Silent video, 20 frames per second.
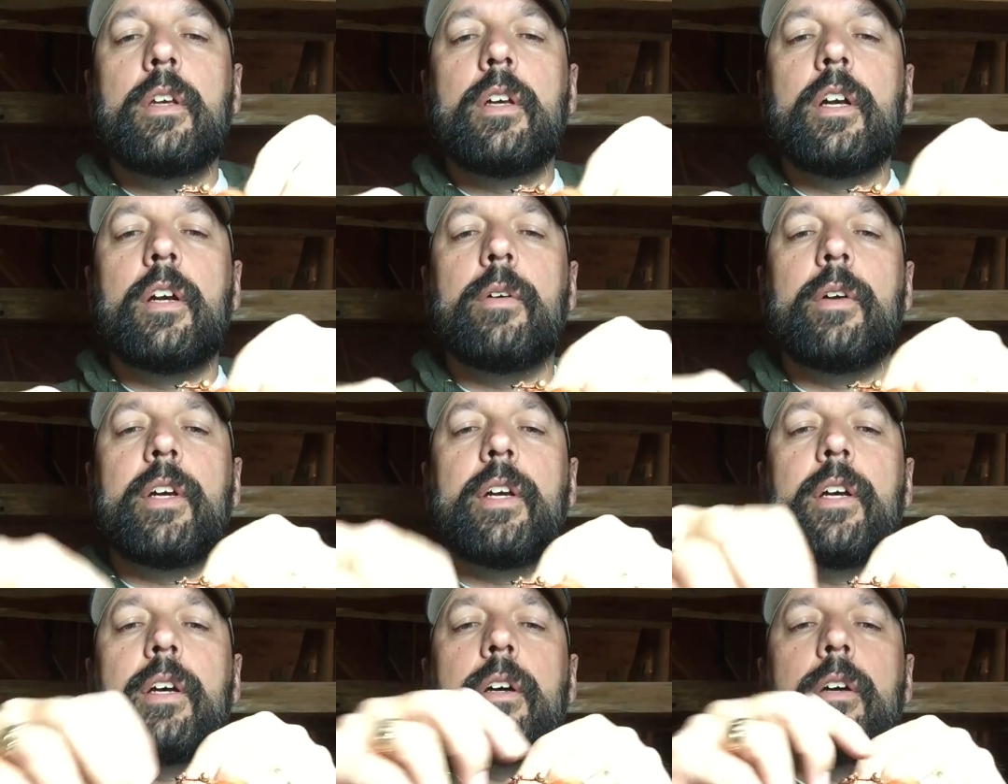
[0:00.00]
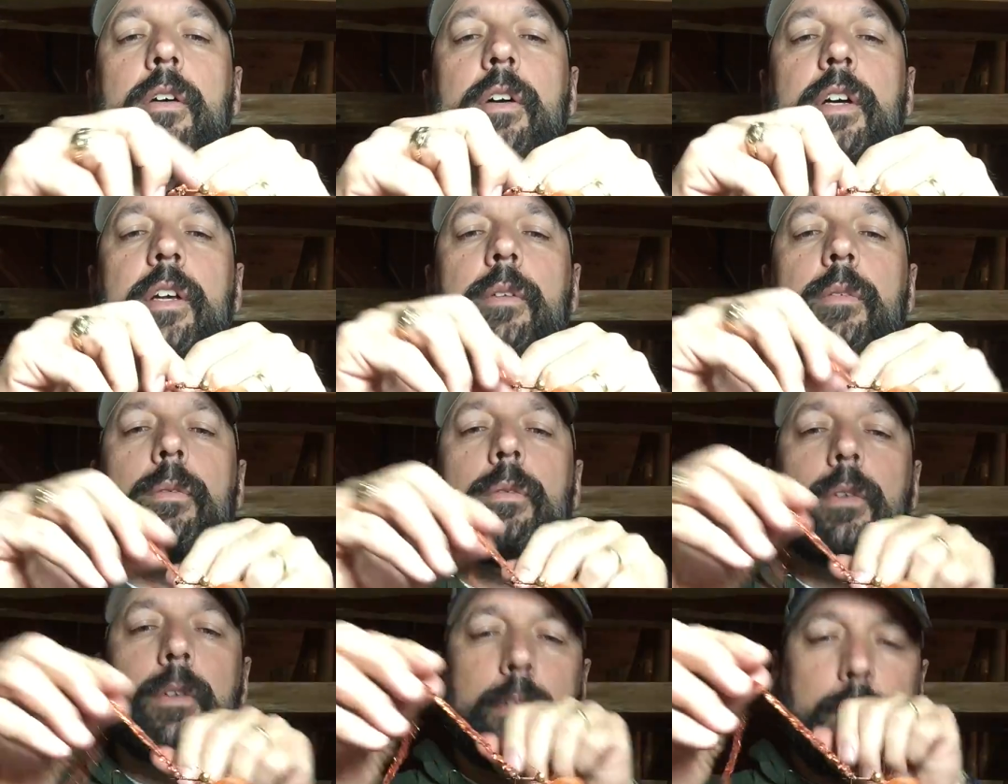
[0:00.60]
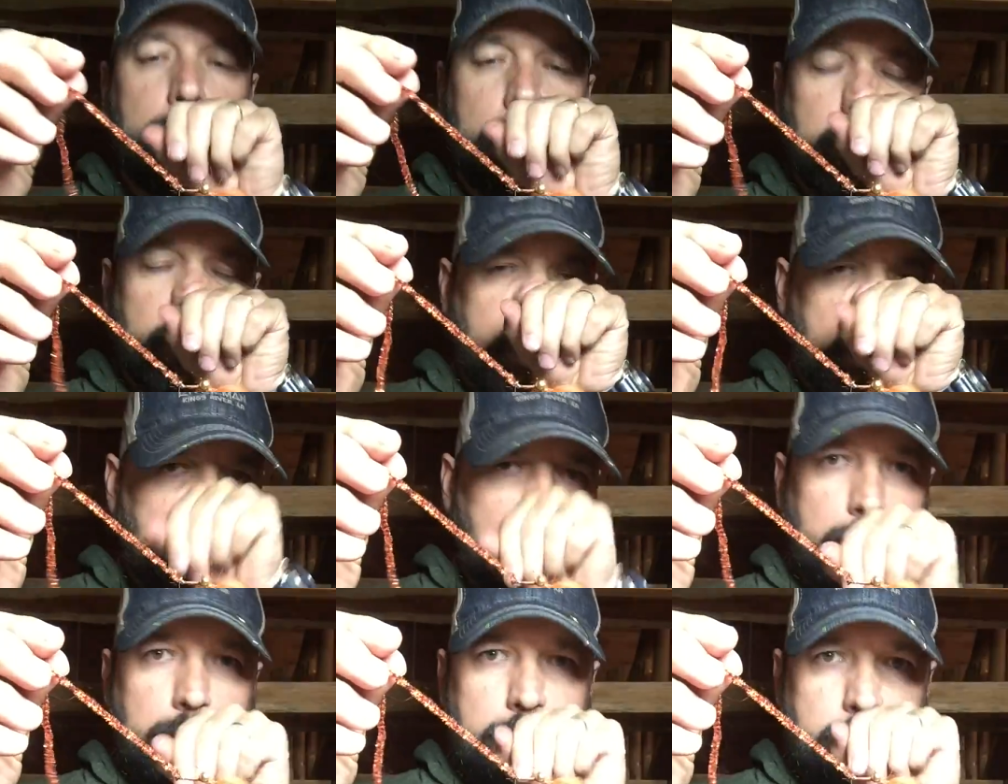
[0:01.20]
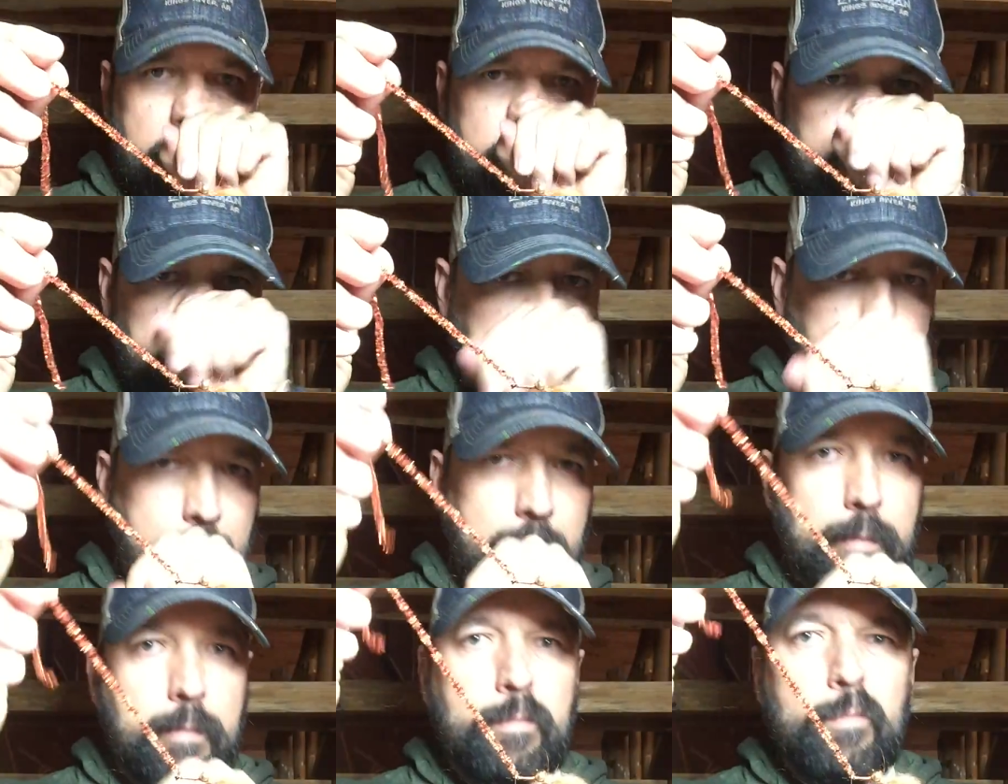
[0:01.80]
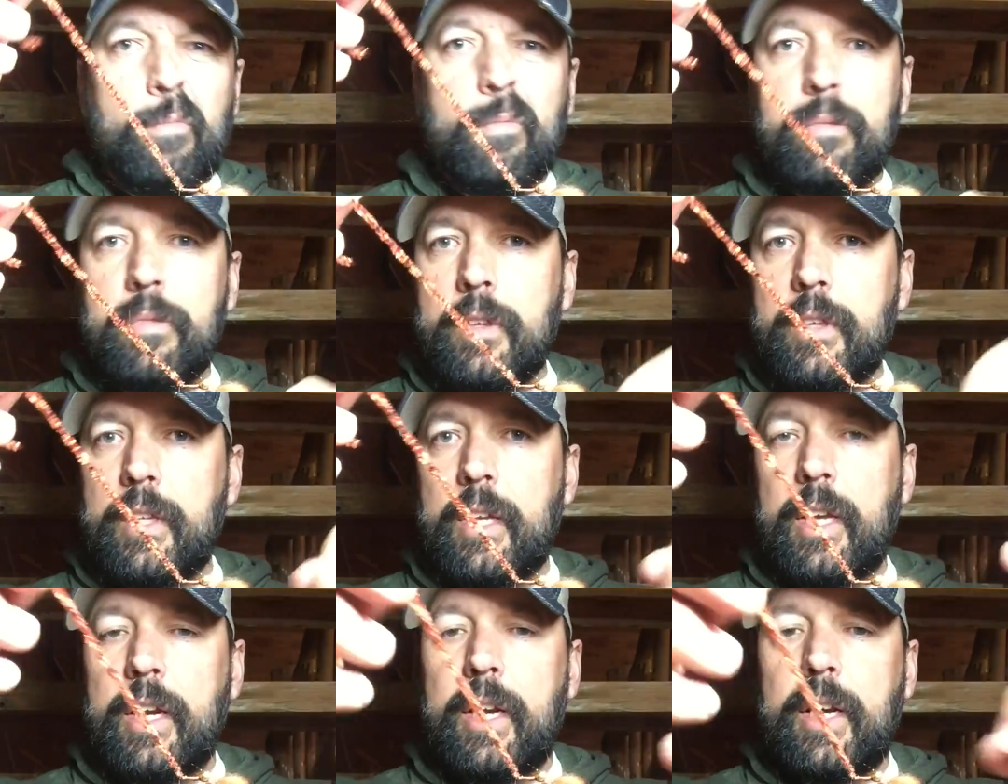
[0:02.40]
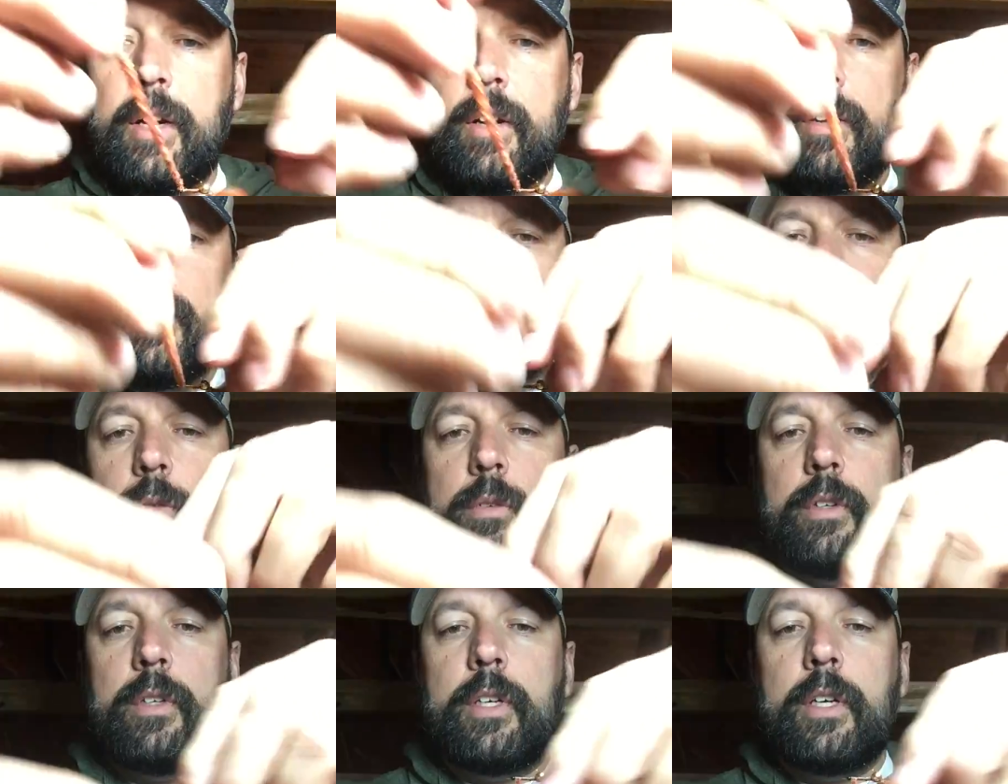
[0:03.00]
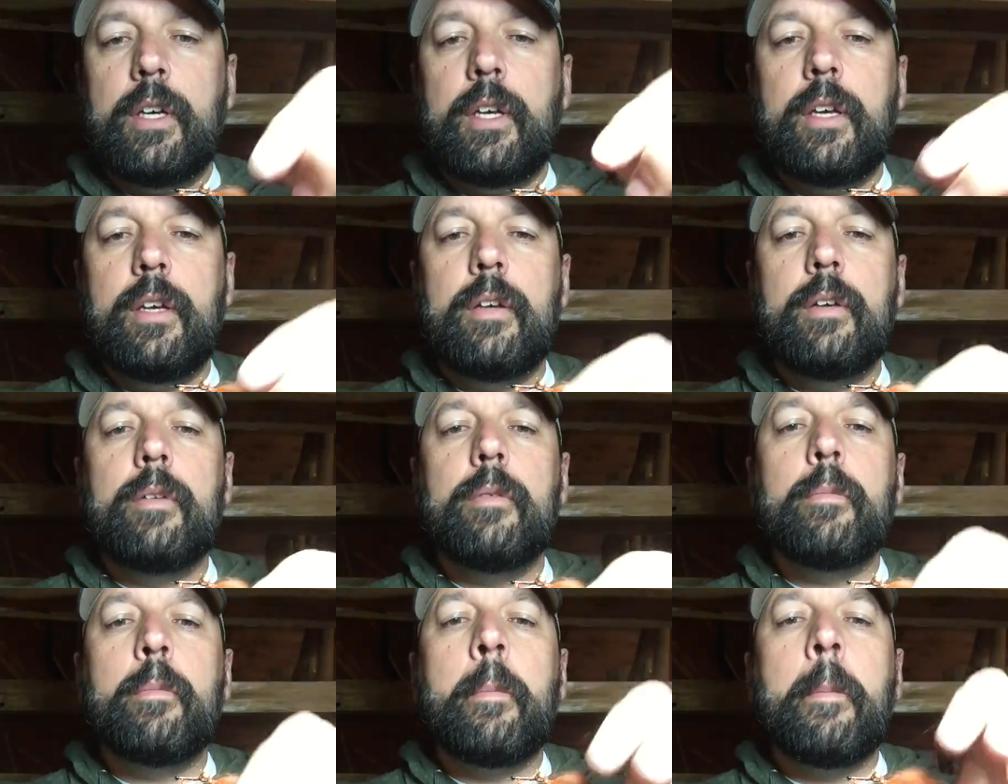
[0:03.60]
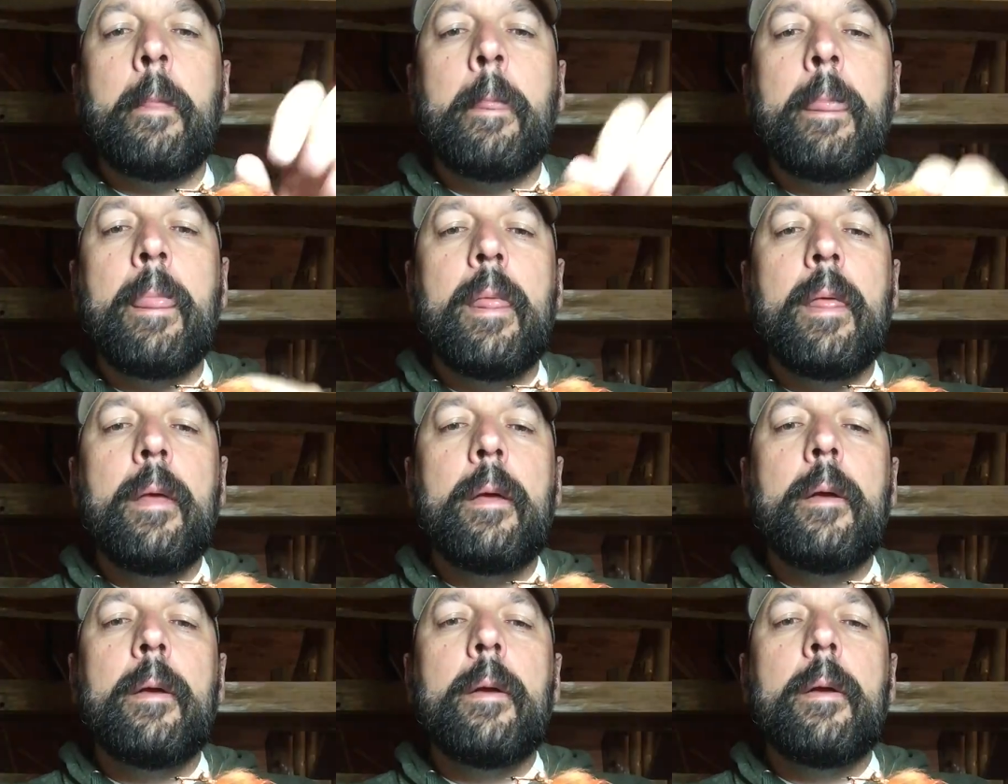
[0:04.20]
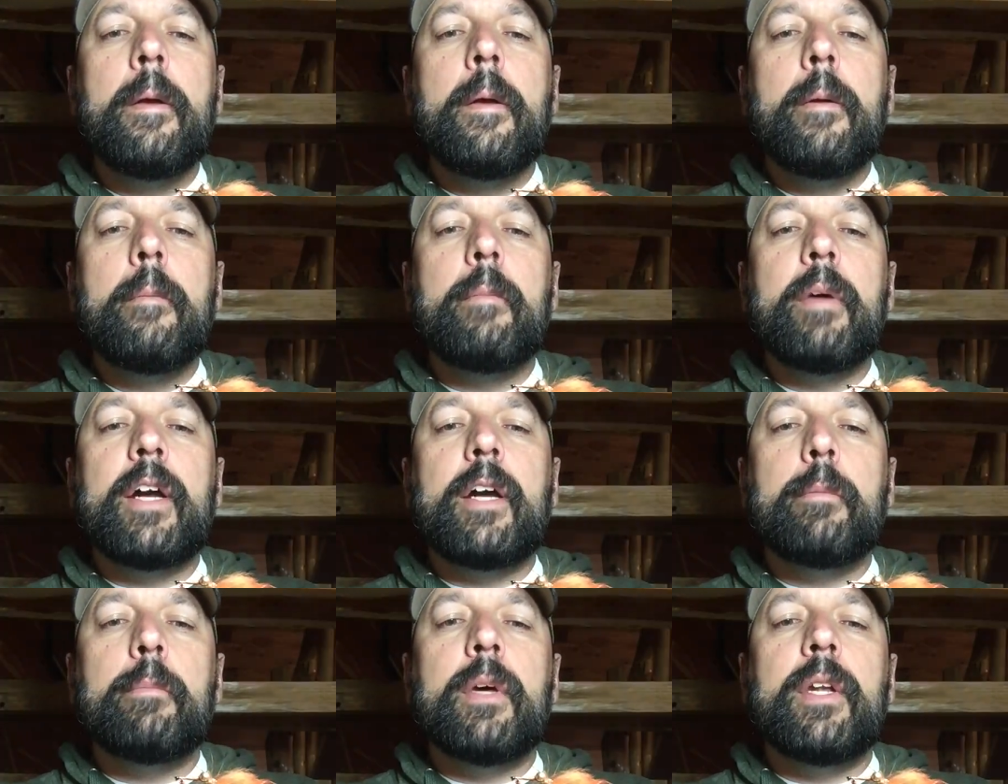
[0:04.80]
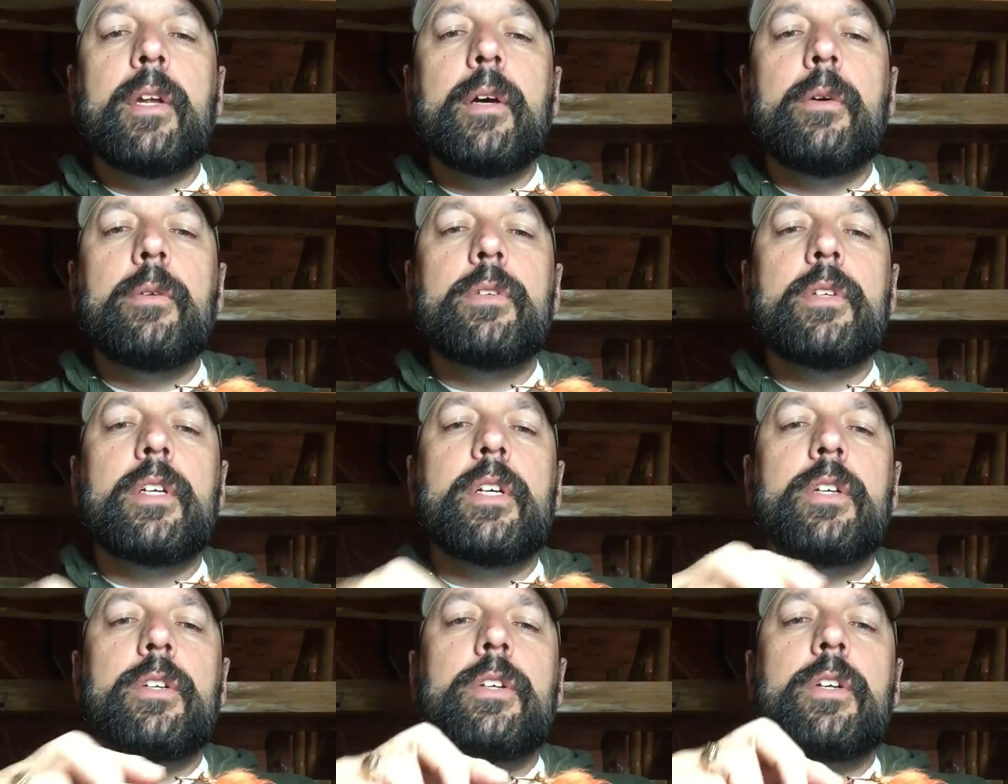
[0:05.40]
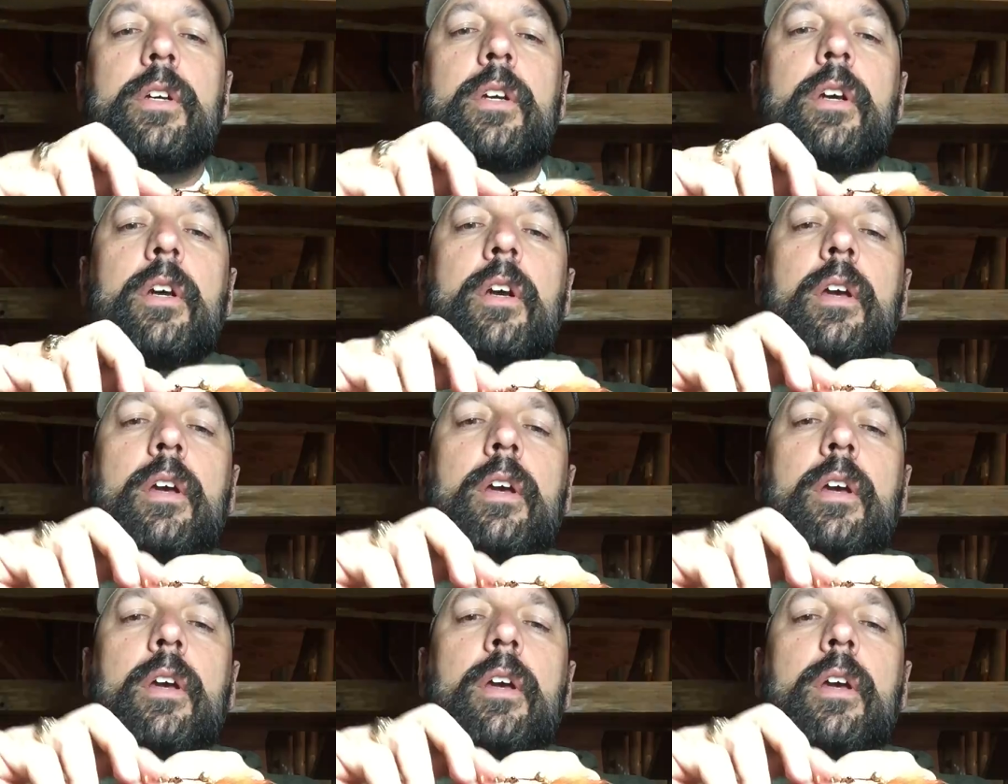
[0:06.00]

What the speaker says: There we go. And we're going to do a neat little trick. And that hair is really making my nose itch.